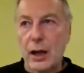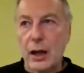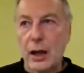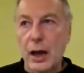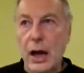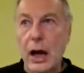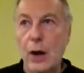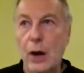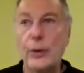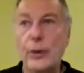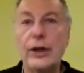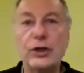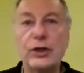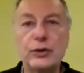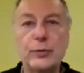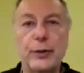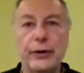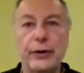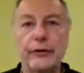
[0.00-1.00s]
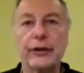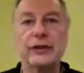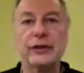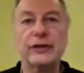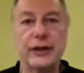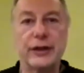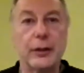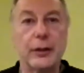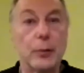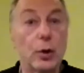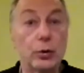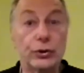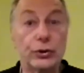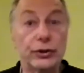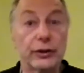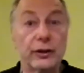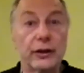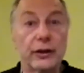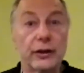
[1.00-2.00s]
how we experience it
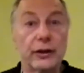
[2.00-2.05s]
emotionally.